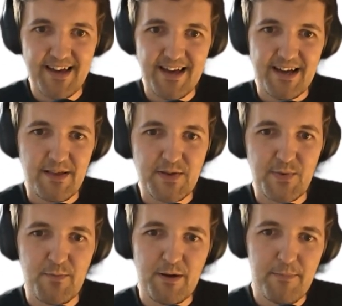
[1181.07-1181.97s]
this will
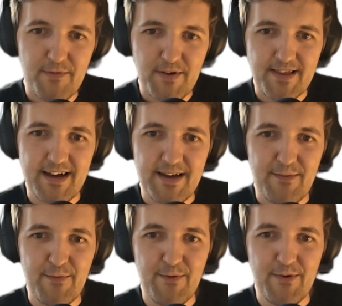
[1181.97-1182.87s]
be a perfect time
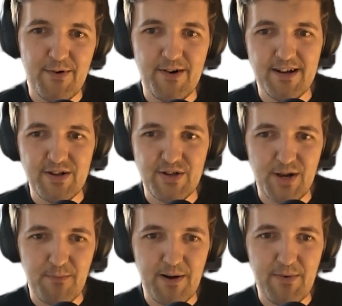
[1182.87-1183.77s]
for Jay
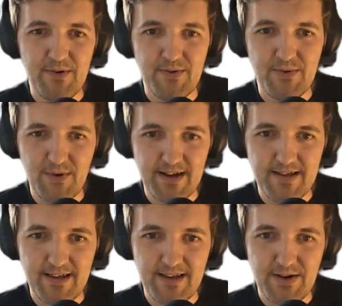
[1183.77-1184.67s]
Powell to cut
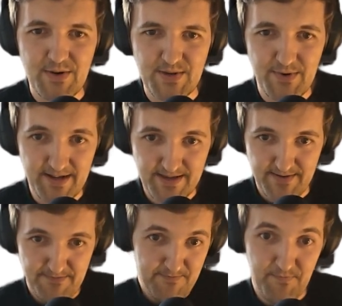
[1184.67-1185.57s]
interest rates.
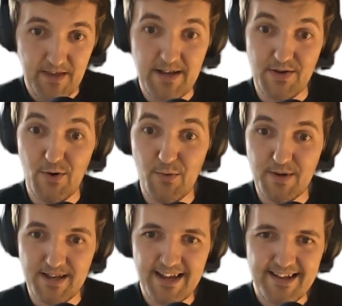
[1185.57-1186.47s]
He's
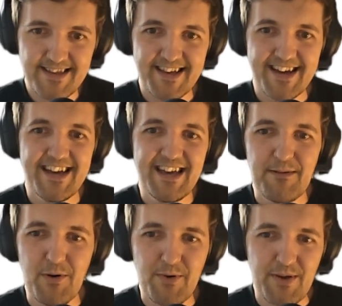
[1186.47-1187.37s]
always late,
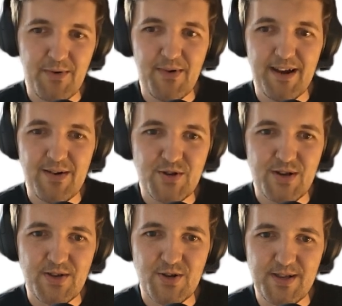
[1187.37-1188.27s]
but he could now
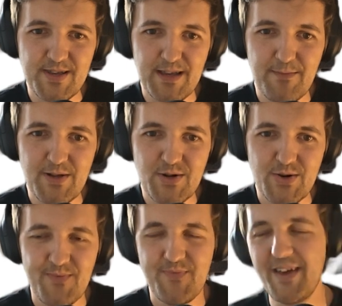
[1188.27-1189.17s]
change his image
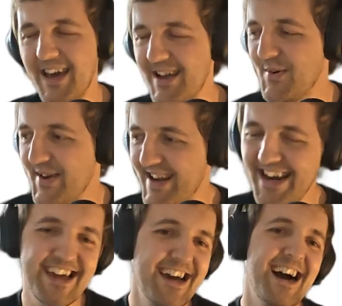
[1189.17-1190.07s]

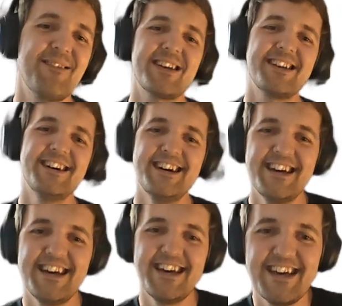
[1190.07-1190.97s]
quickly. I mean,
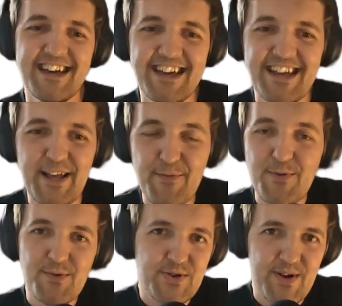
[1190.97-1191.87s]
if
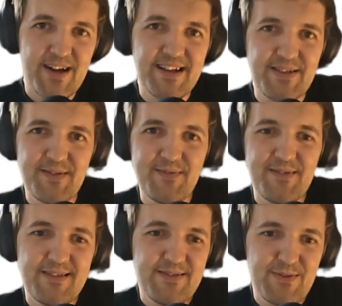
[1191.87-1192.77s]
you're trying
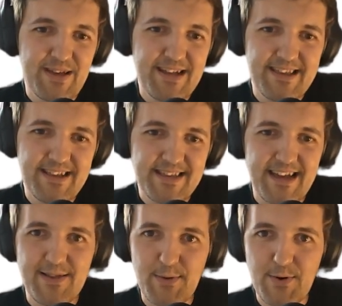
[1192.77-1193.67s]
to get this guy
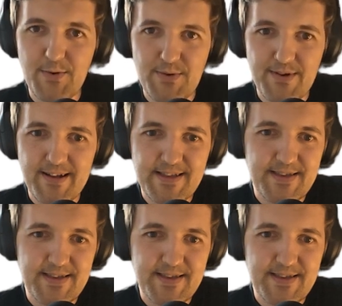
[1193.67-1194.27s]
to lower the rates,